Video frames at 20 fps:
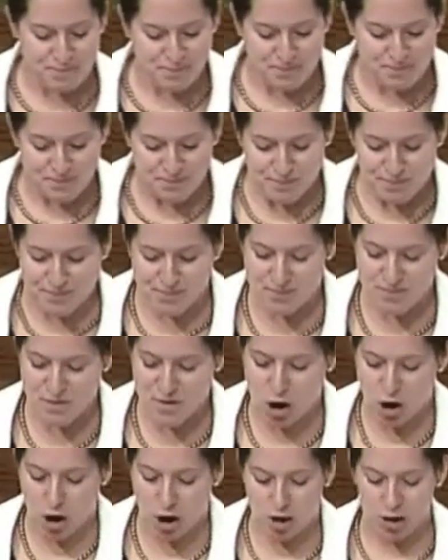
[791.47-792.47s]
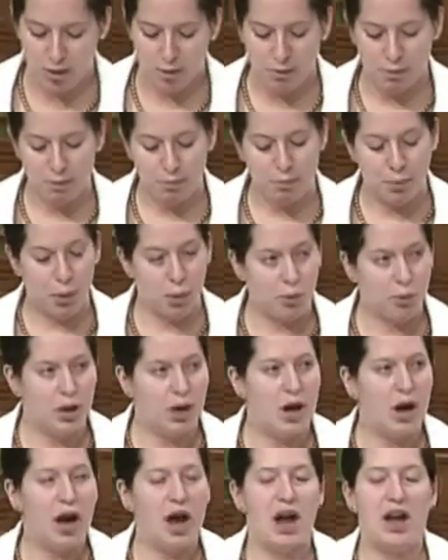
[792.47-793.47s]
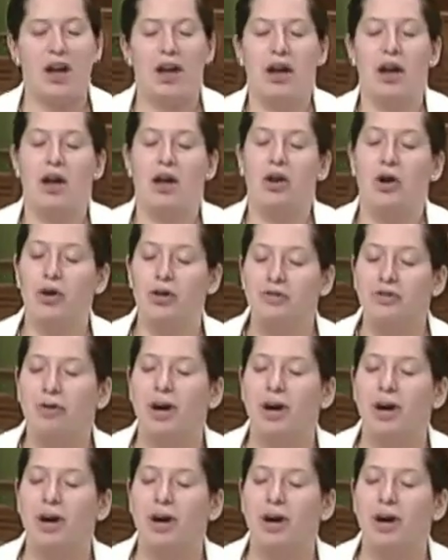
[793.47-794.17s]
of our fellow citizens that is at stake after all.